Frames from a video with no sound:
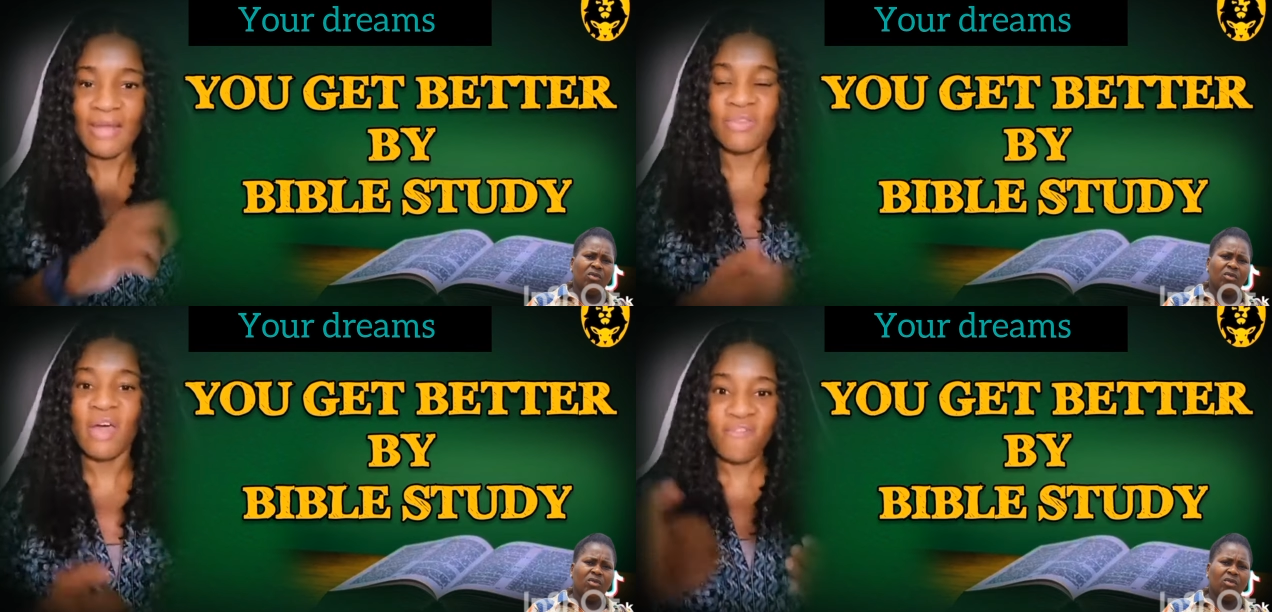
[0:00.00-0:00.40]

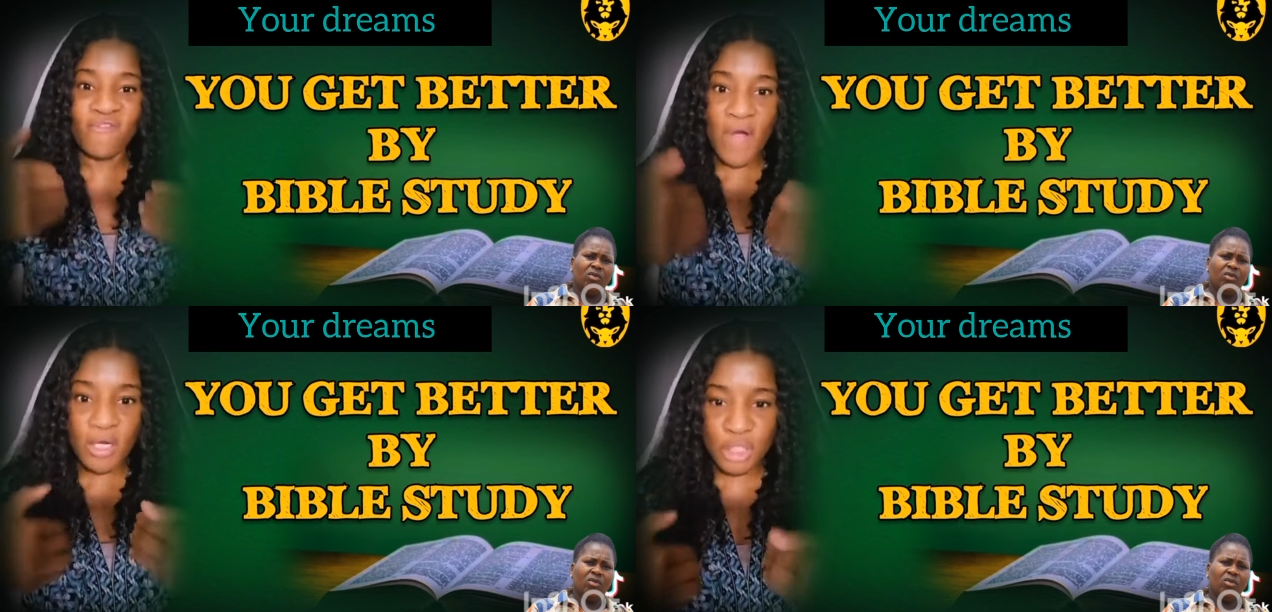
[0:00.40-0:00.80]
Speaker 1: the
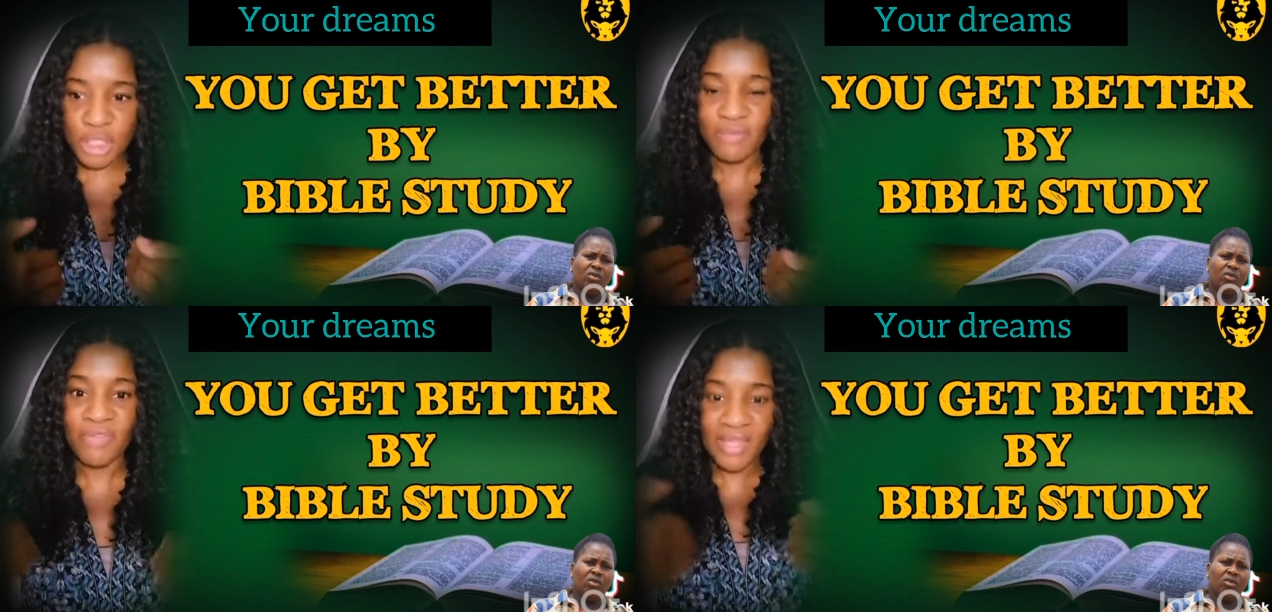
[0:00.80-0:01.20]

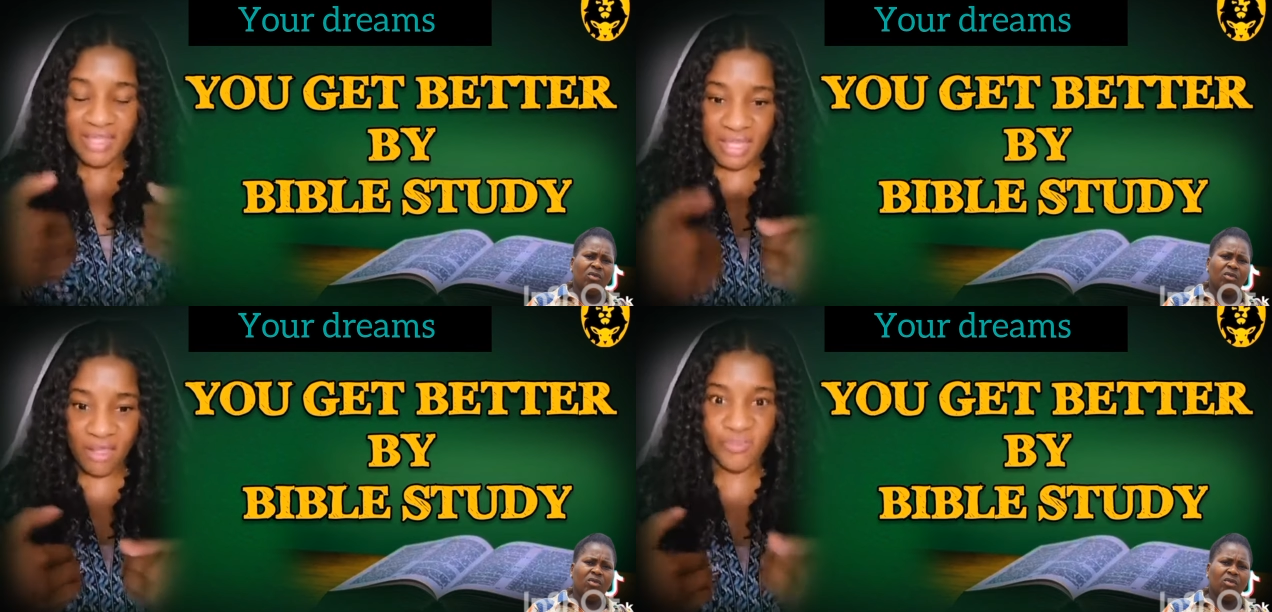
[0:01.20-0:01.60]
function, the
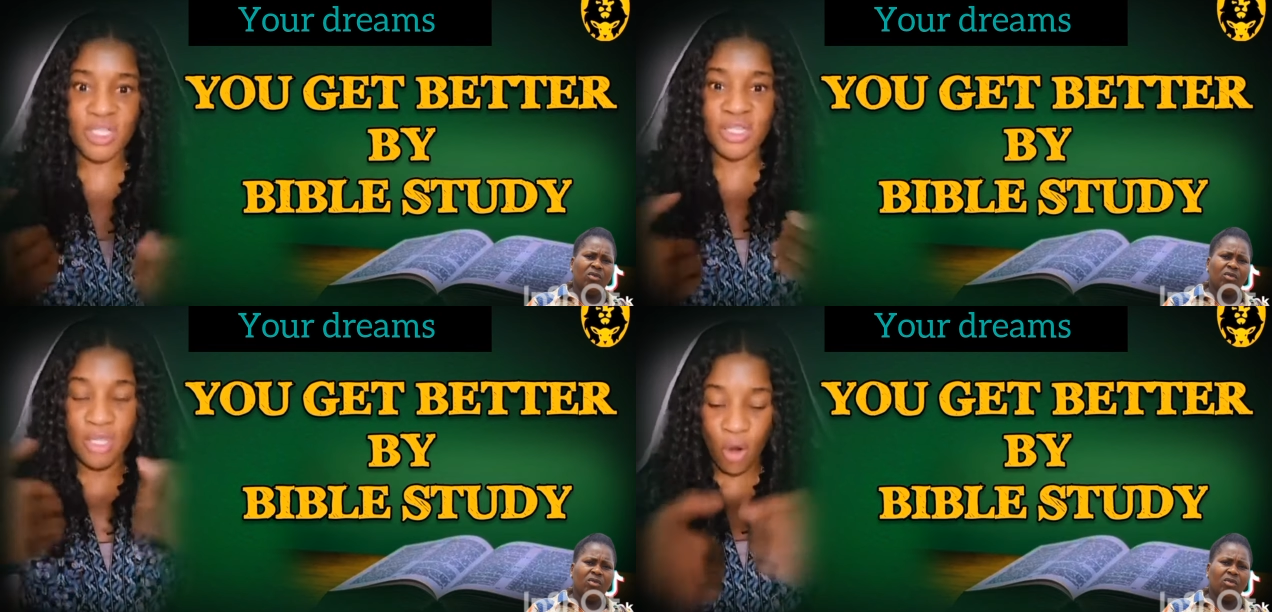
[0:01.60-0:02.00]
gift,
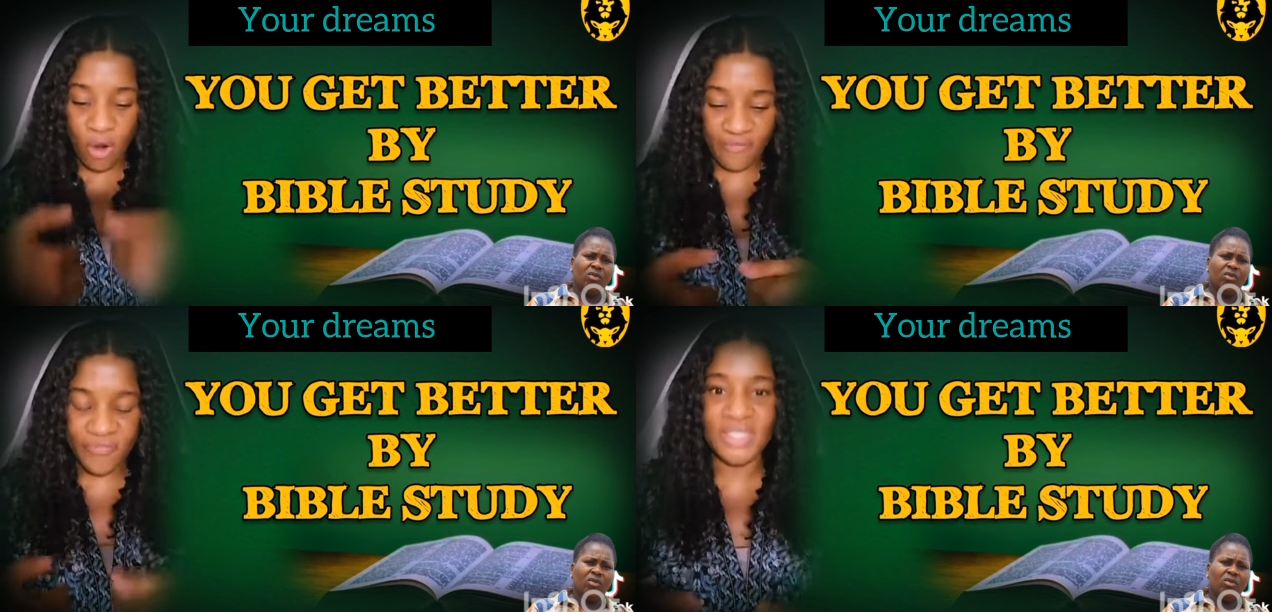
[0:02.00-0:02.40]
the
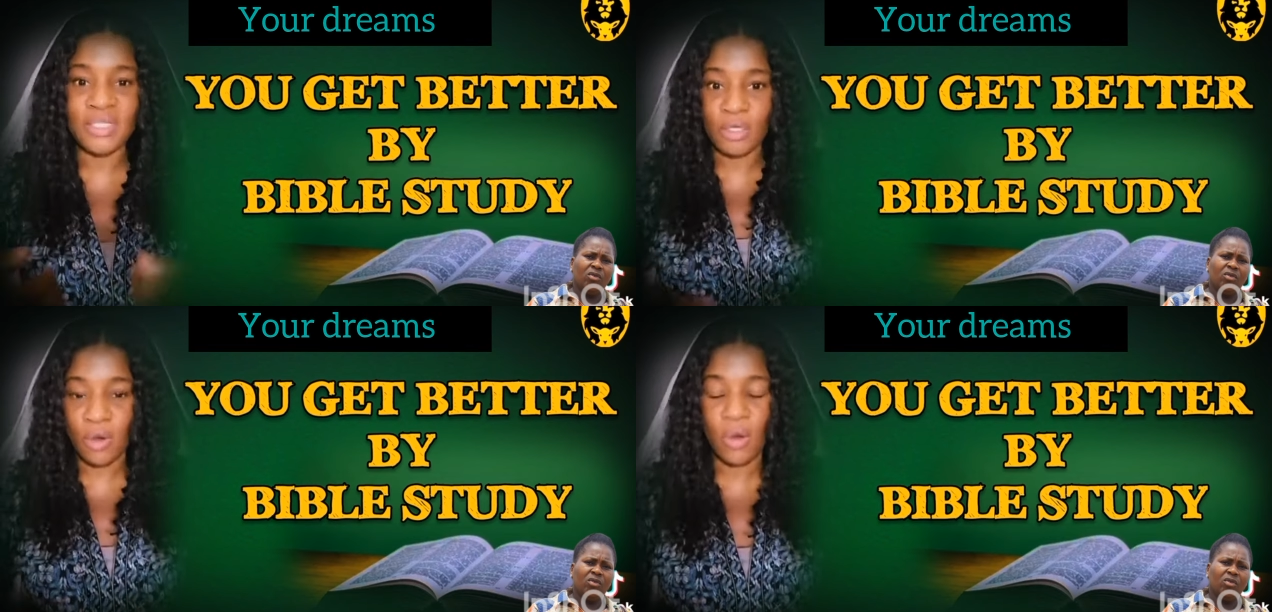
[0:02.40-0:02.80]
office,
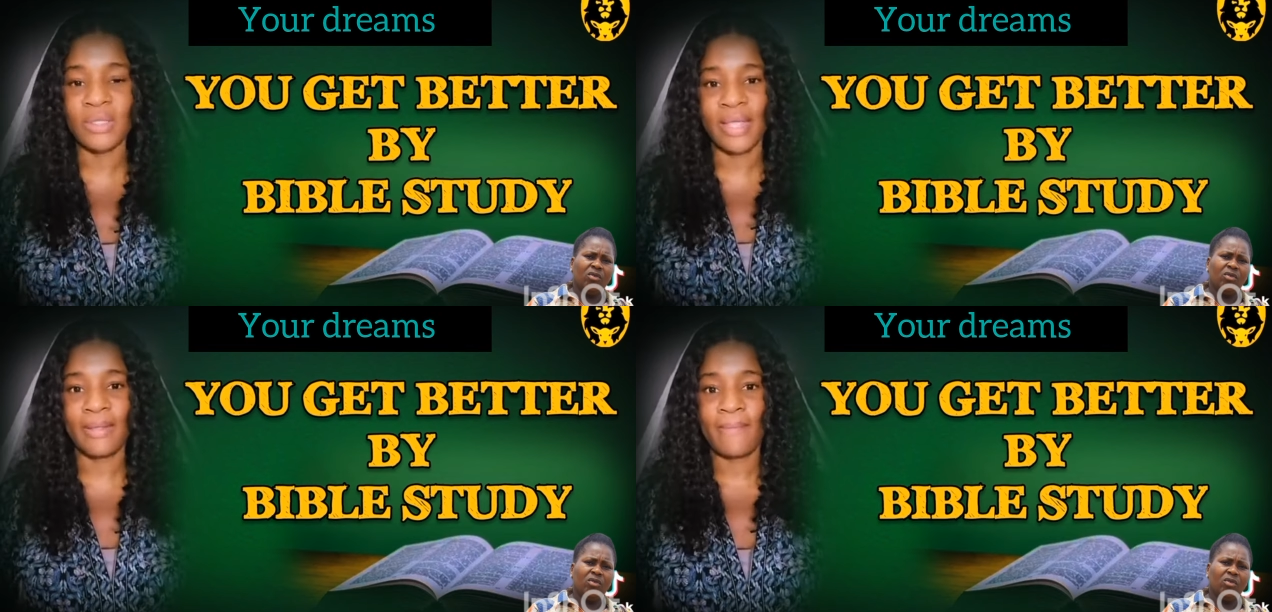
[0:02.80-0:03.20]
the
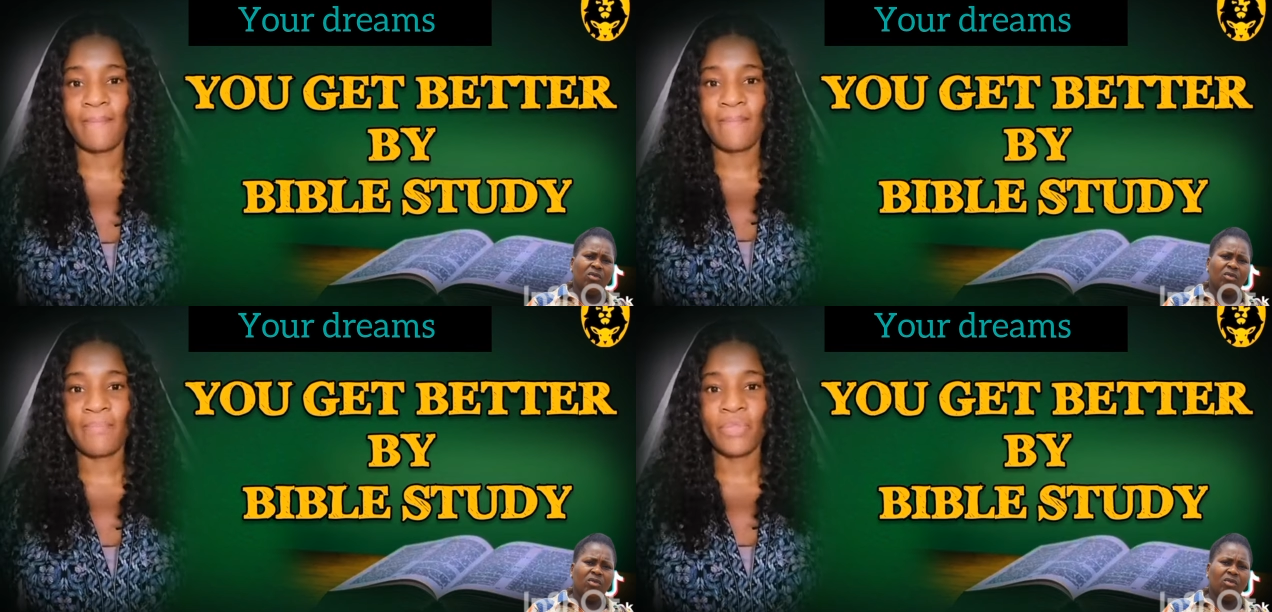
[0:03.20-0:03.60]
calling.
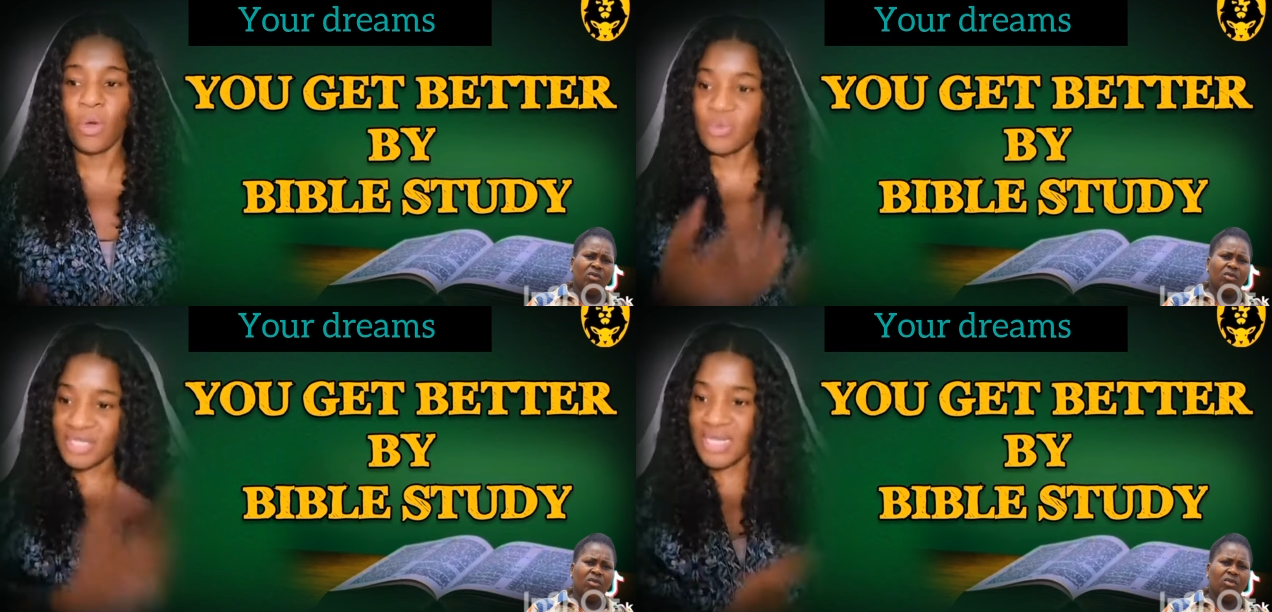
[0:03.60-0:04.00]

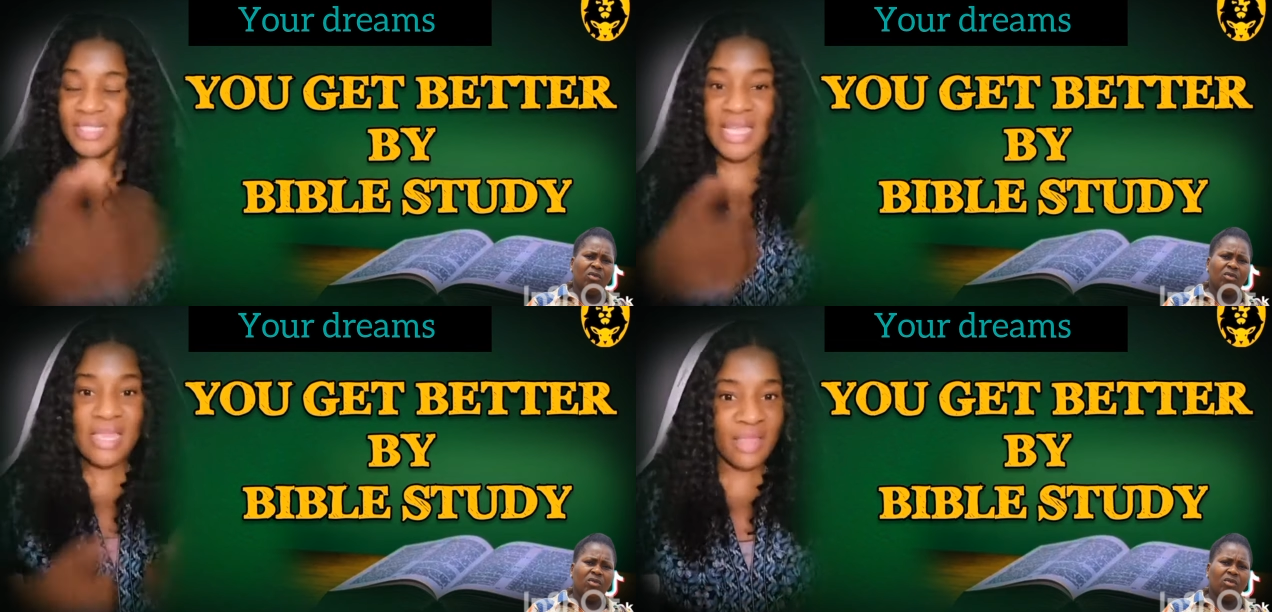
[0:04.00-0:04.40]
Those
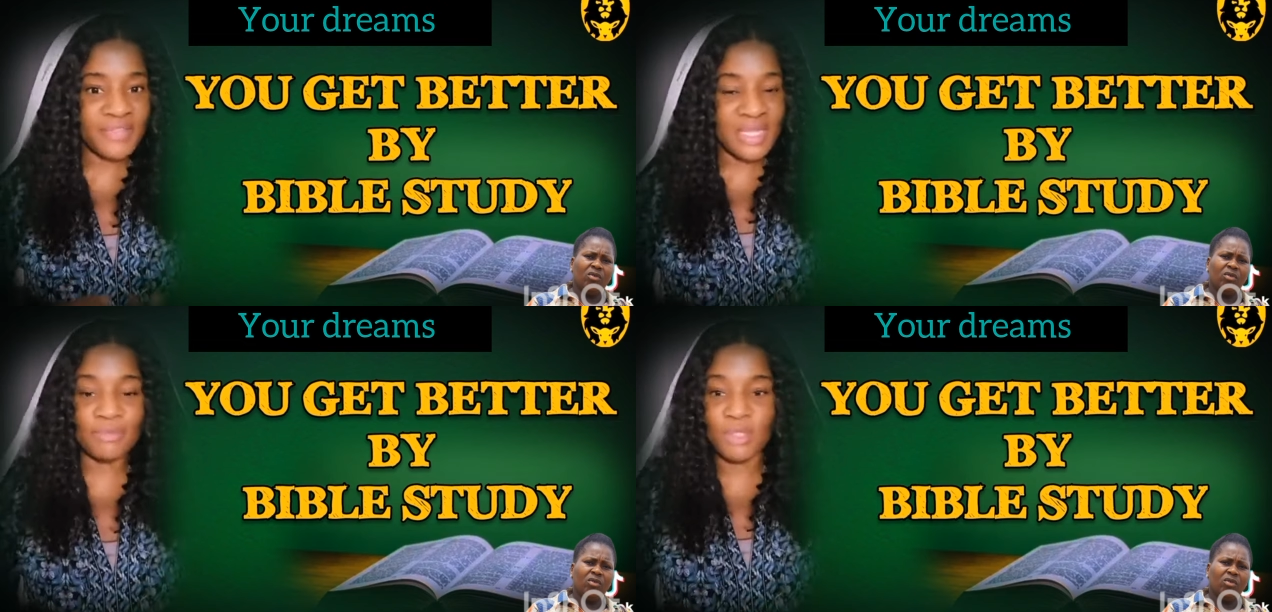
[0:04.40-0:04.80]
things he gives them